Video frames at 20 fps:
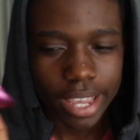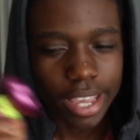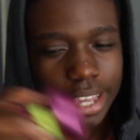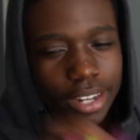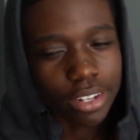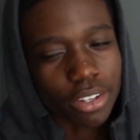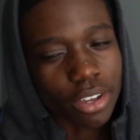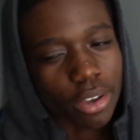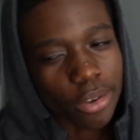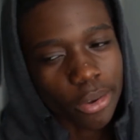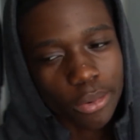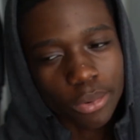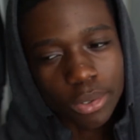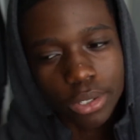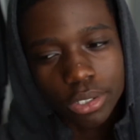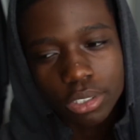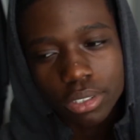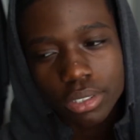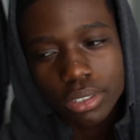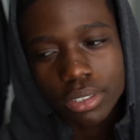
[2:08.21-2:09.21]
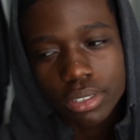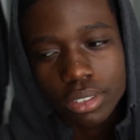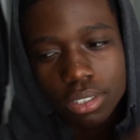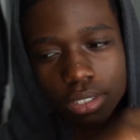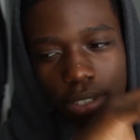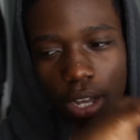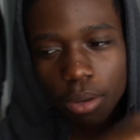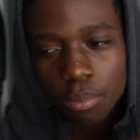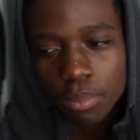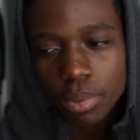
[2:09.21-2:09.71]
in yo-yoers
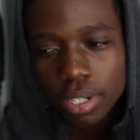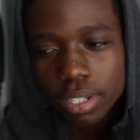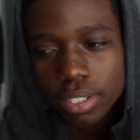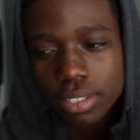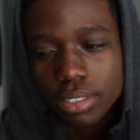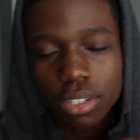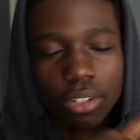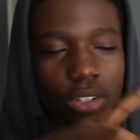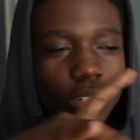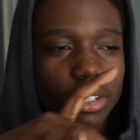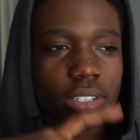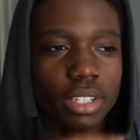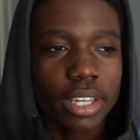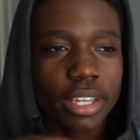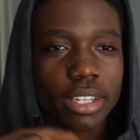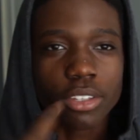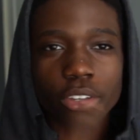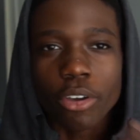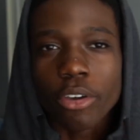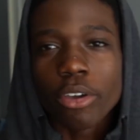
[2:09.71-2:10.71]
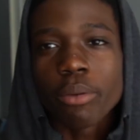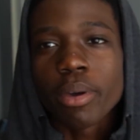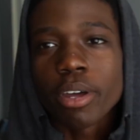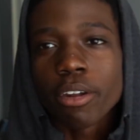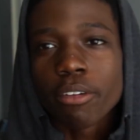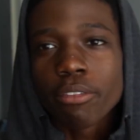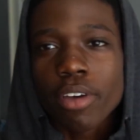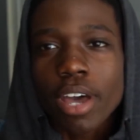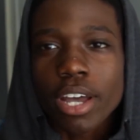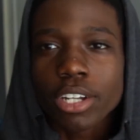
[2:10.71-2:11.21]
companies, or yo-yo
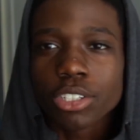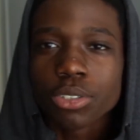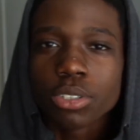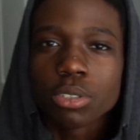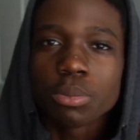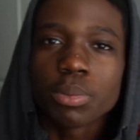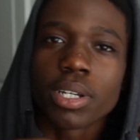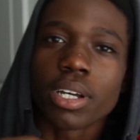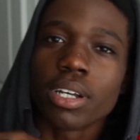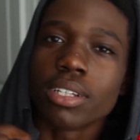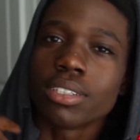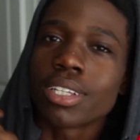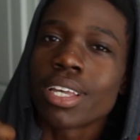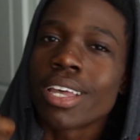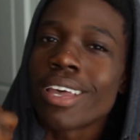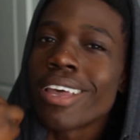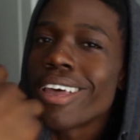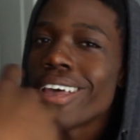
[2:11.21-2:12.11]
manufacturers, because